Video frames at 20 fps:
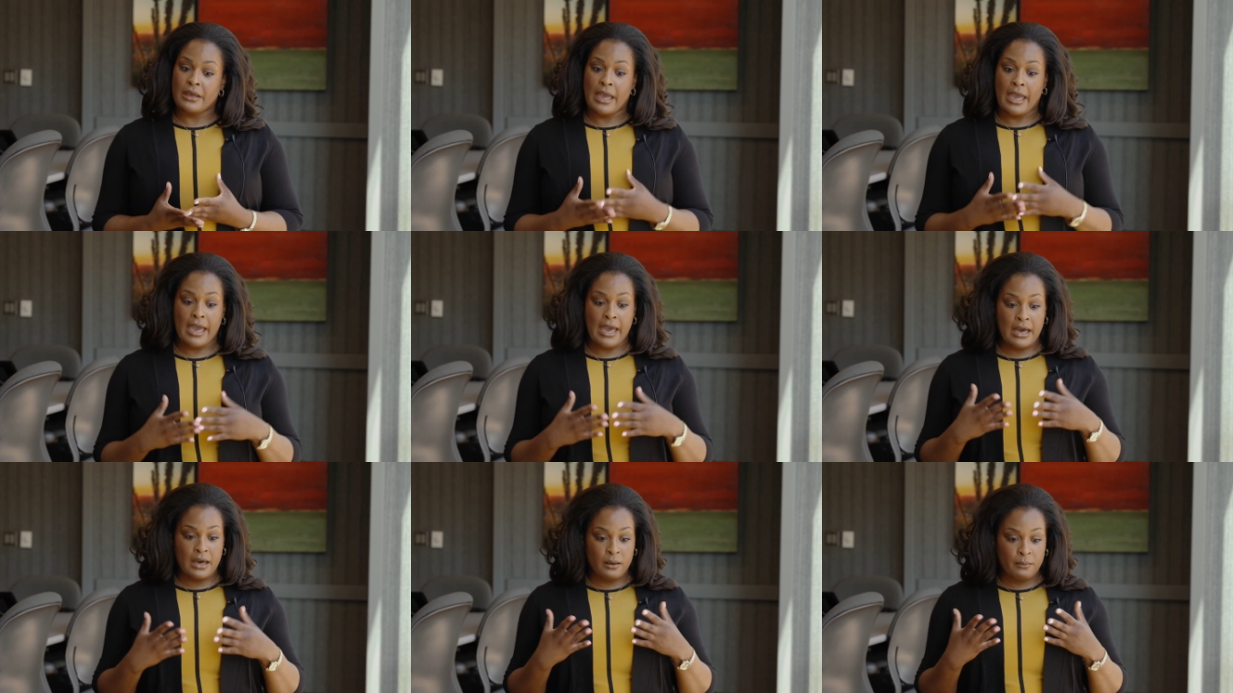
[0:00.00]

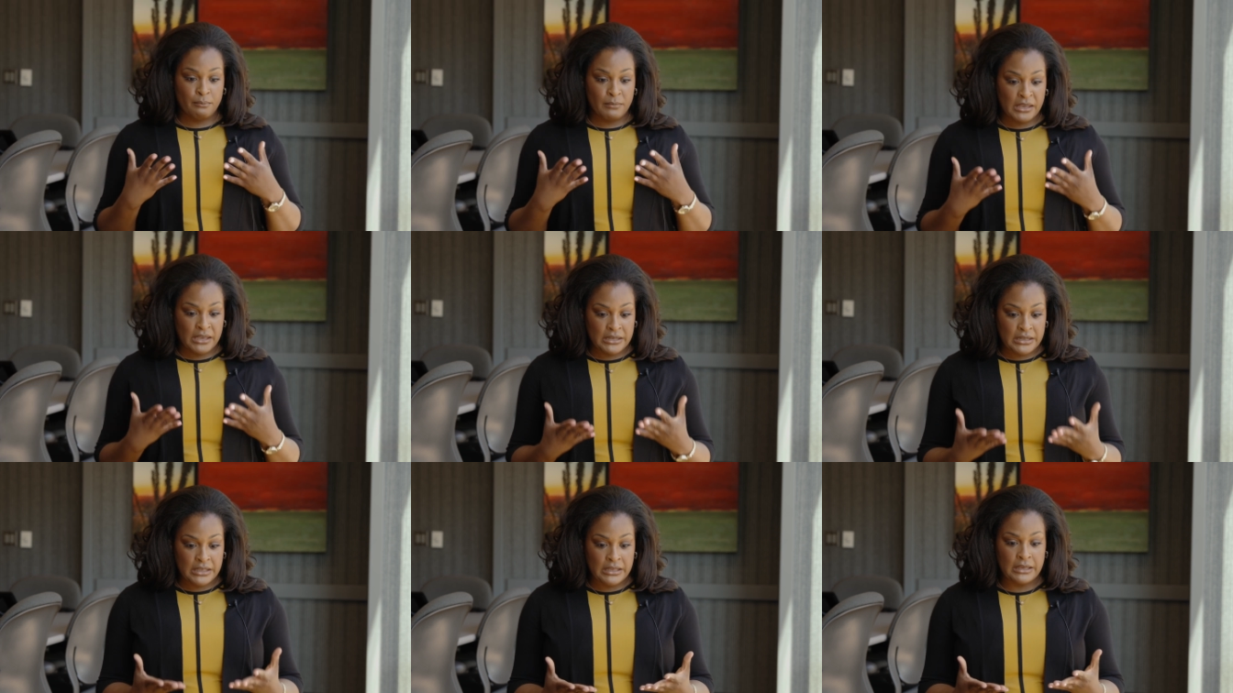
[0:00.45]
how
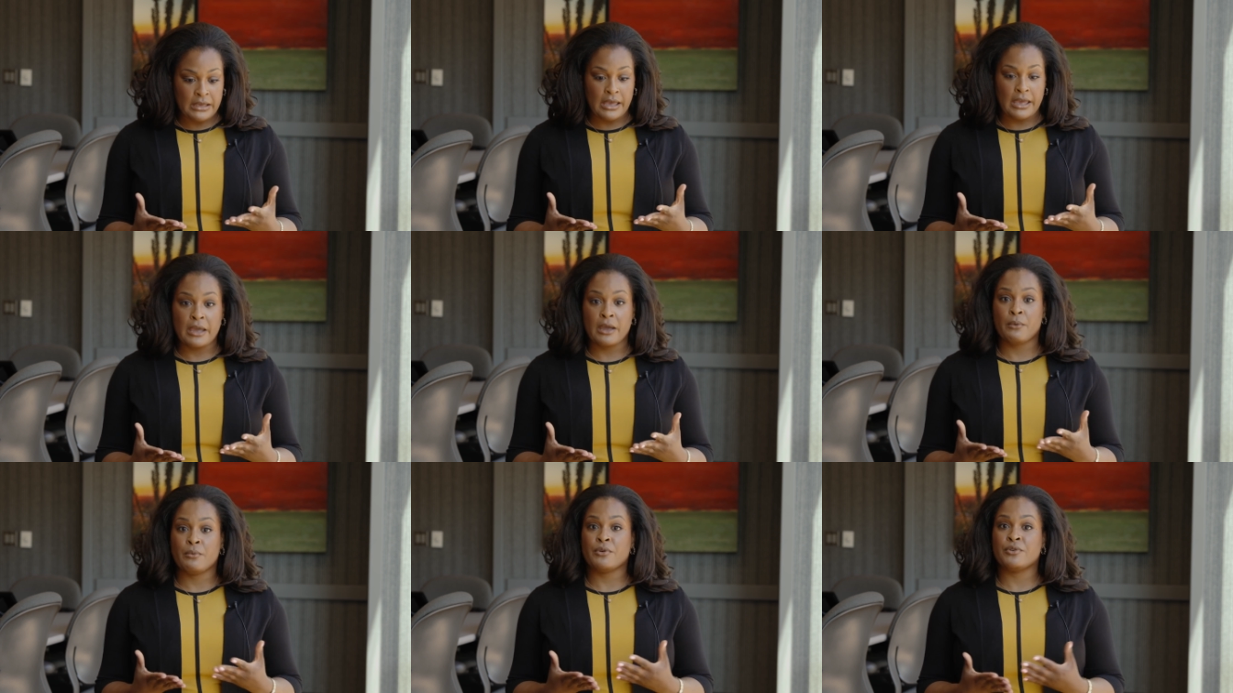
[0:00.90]
many
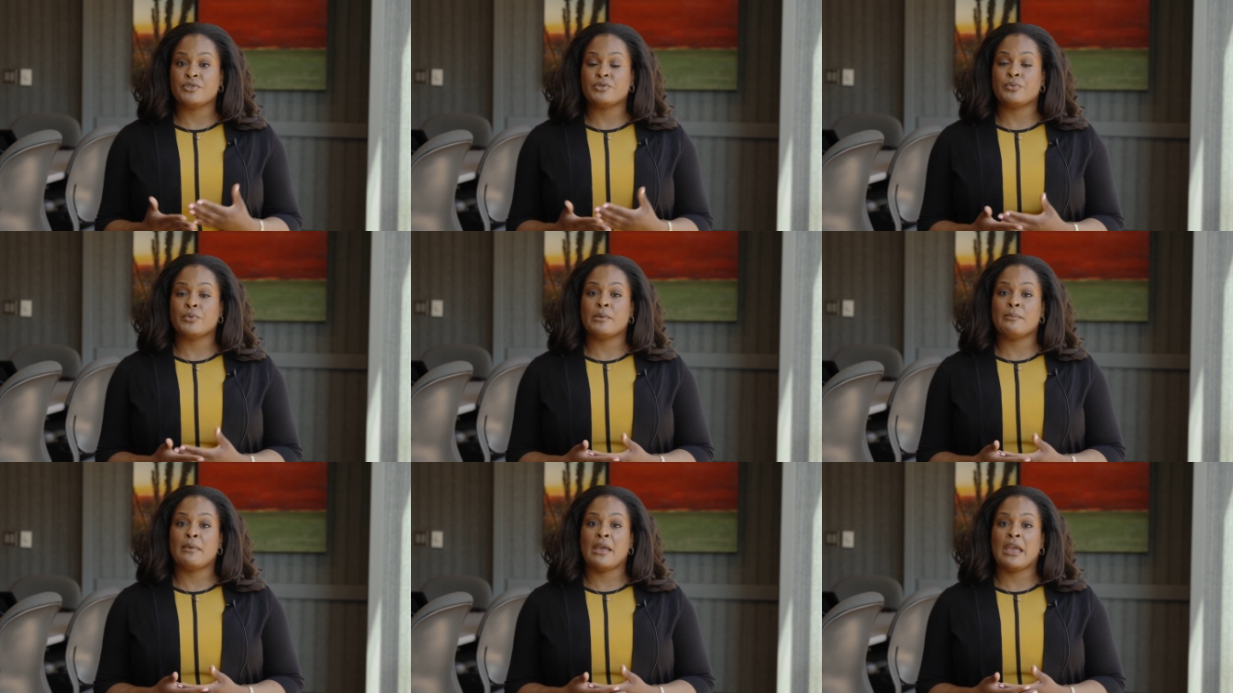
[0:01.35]
errors
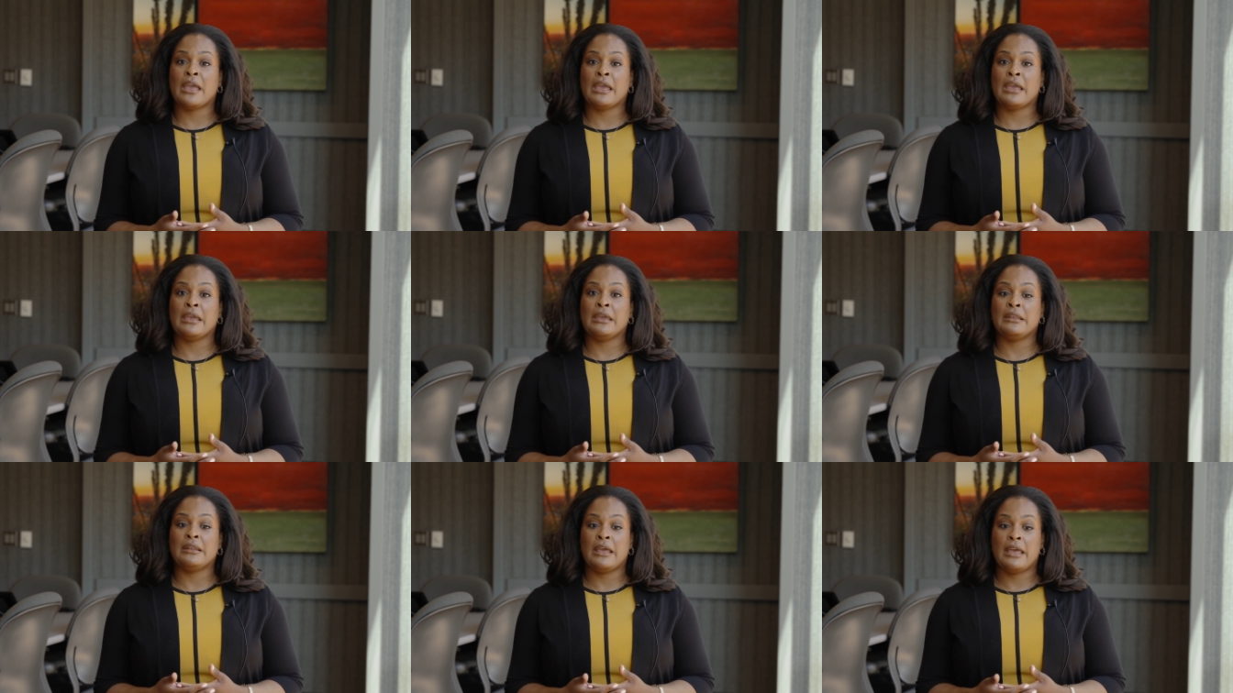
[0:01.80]
were
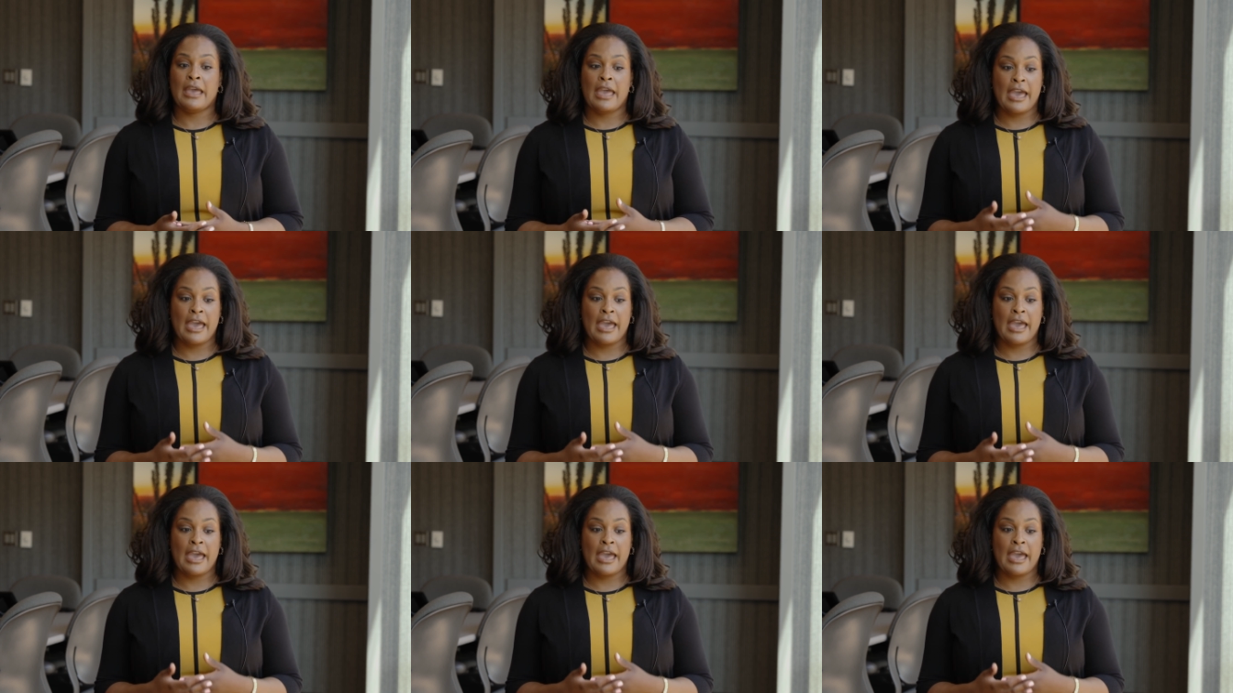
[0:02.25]
made,